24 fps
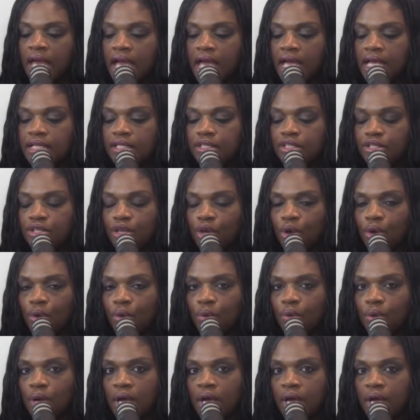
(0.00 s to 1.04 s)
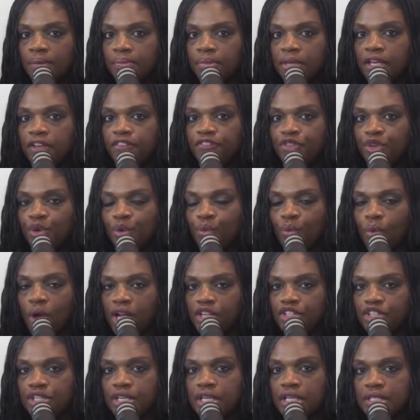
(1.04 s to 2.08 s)
And so um, if you're
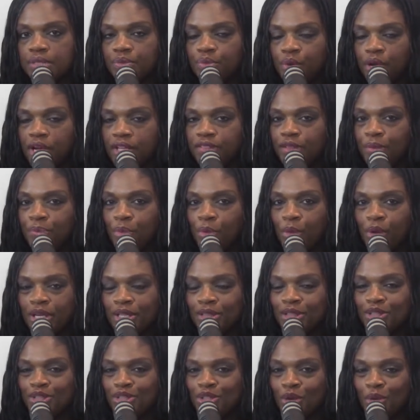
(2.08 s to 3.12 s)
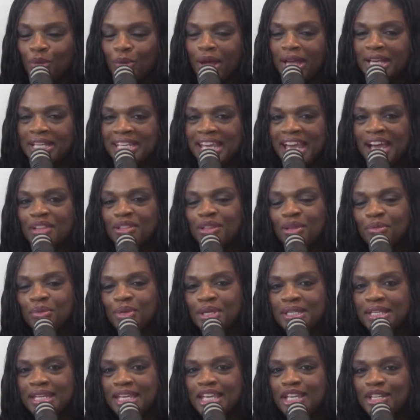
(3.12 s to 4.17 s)
watching us, we're at the point in the show right now that
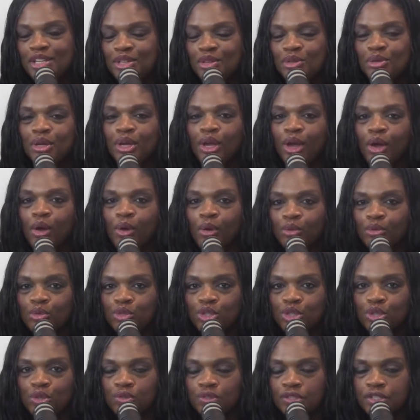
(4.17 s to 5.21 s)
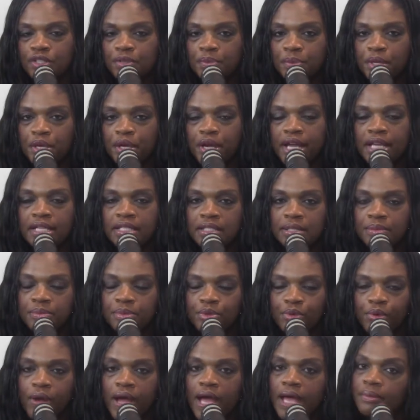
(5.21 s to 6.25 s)
we need you to go to The Spear and
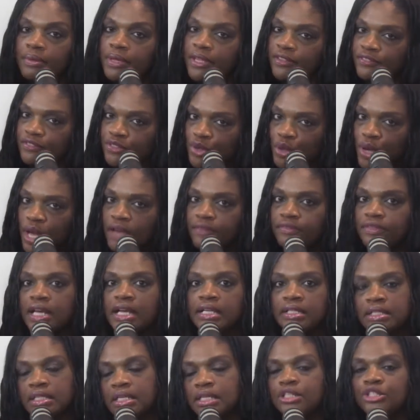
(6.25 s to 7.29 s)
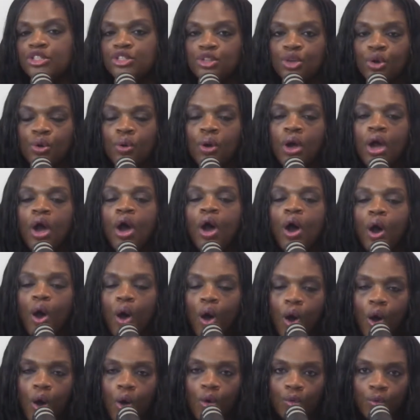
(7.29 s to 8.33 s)
subscribe if you have not done so
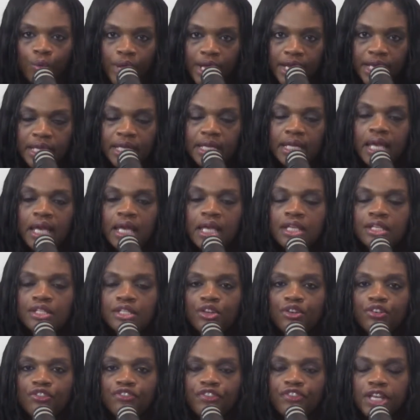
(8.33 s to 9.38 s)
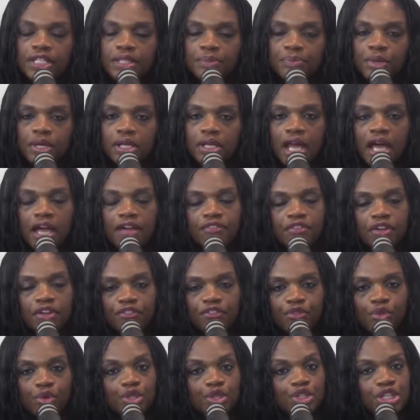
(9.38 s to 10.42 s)
already. So Facebook Live,
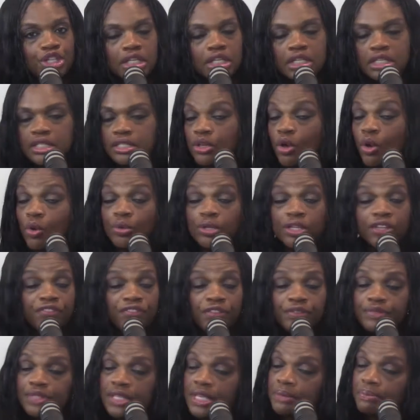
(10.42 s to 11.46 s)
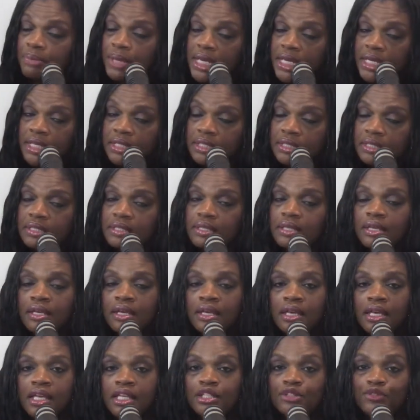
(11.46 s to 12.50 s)
unfortunately, is only fifteen minutes.
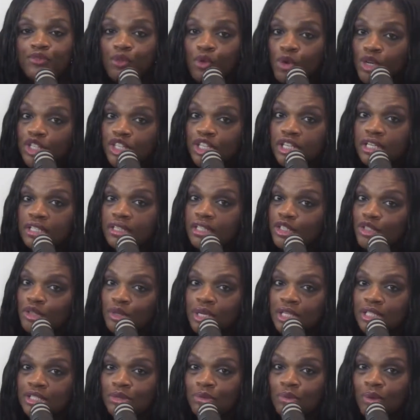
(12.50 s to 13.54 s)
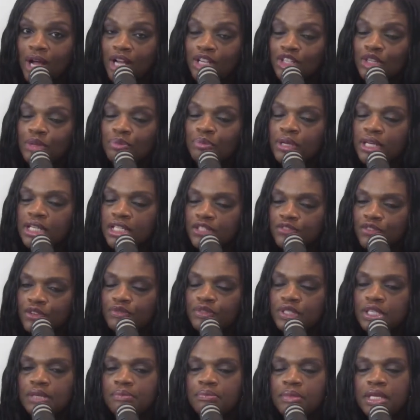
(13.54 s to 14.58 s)
It's fortunate that you get to watch it, but it's
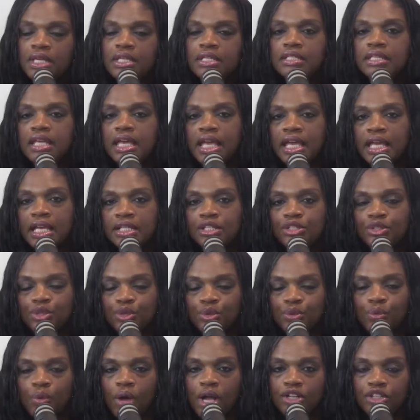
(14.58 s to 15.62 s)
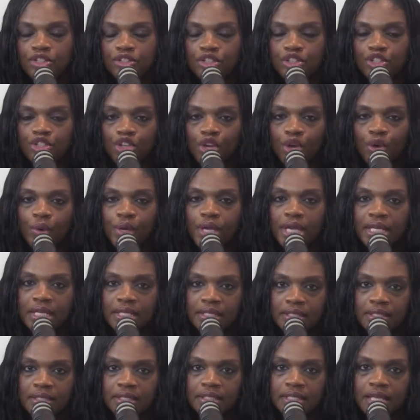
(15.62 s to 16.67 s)
fifteen minutes, and to watch the show in
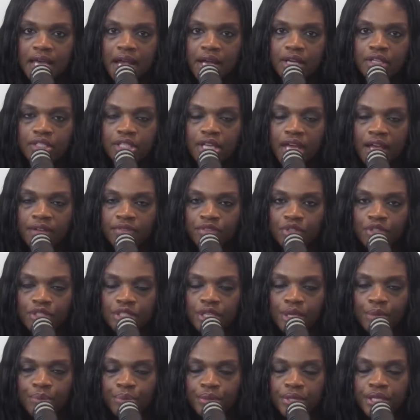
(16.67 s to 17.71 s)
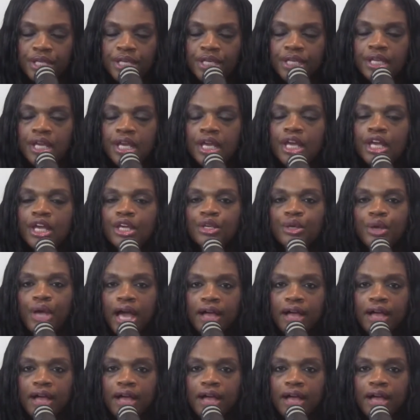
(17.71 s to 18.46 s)
its entirety after it's completed, you